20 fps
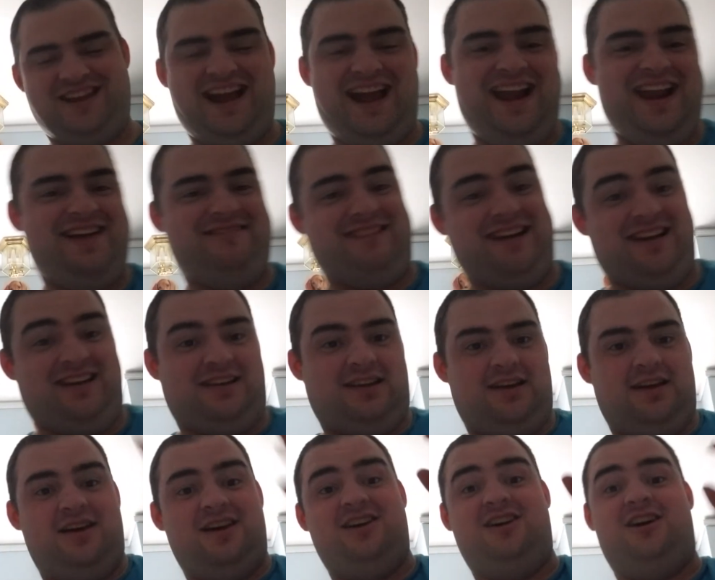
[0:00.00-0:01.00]
Anyway,
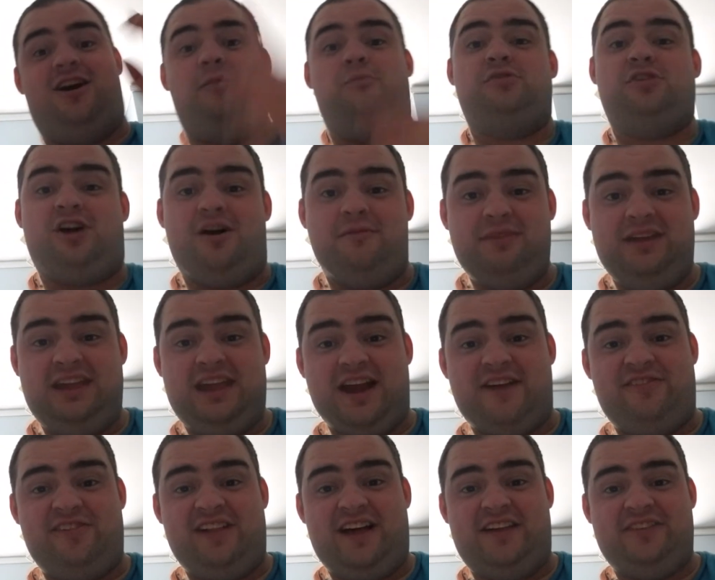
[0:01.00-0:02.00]
hope you all be
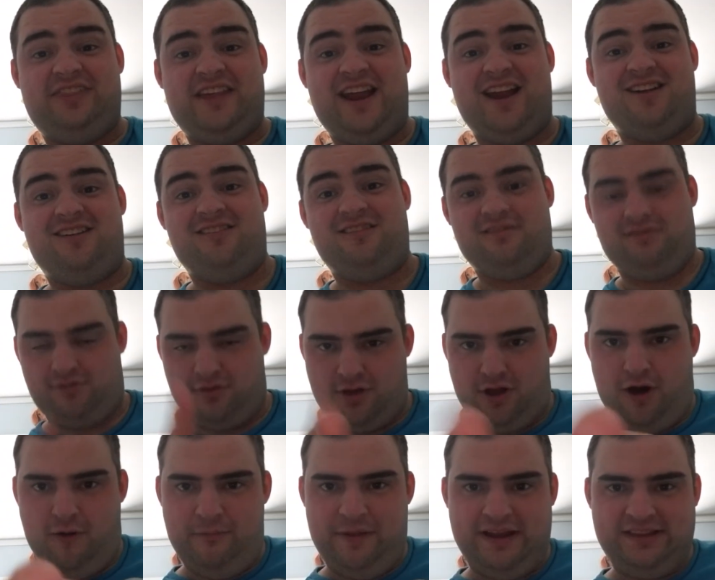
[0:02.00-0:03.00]
careful out there.
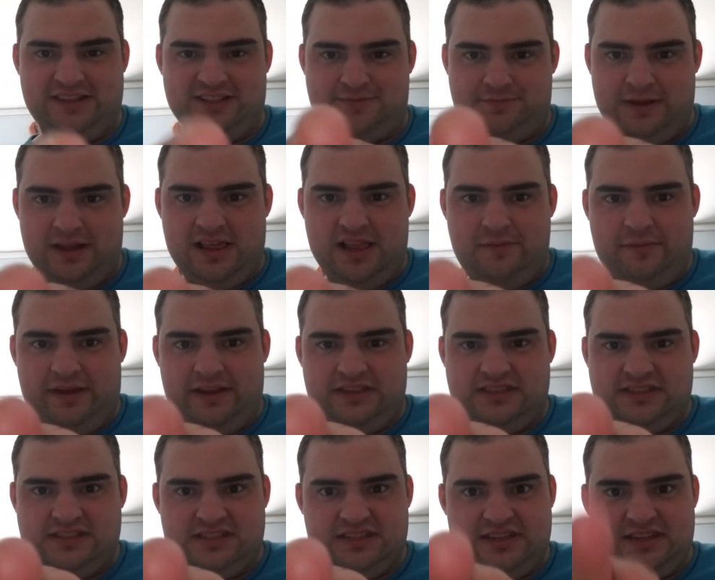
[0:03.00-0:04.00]
Obey the speed
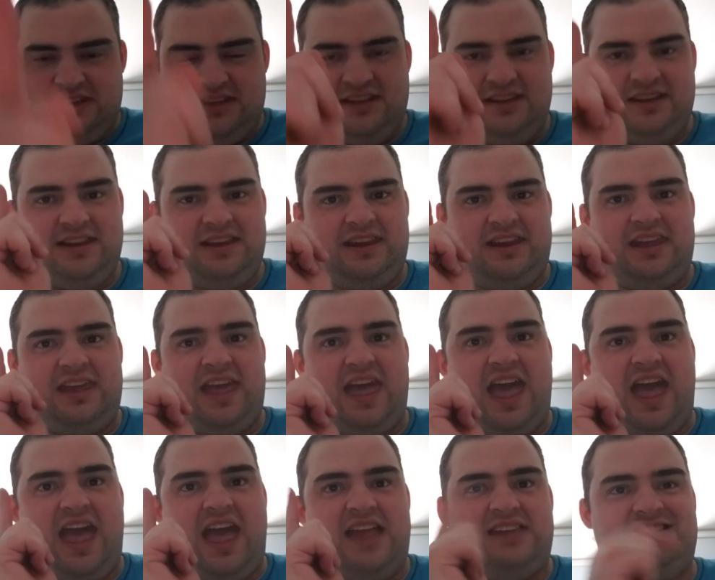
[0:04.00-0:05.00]
limits.
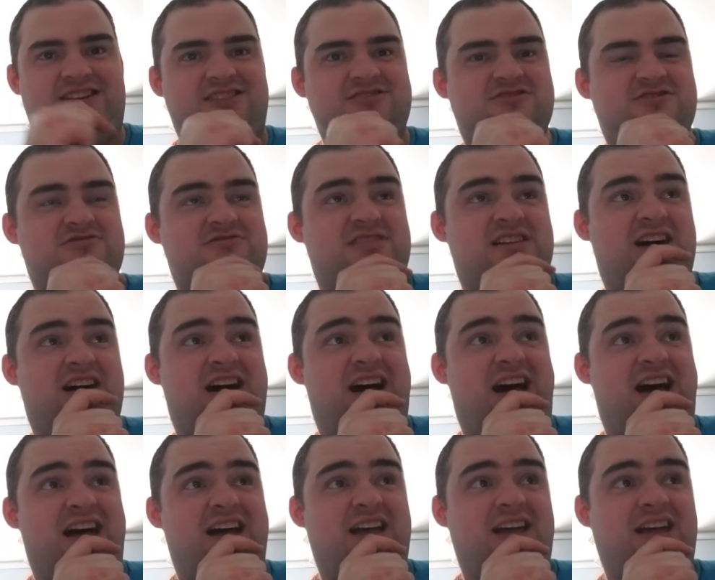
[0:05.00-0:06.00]
And also, uh,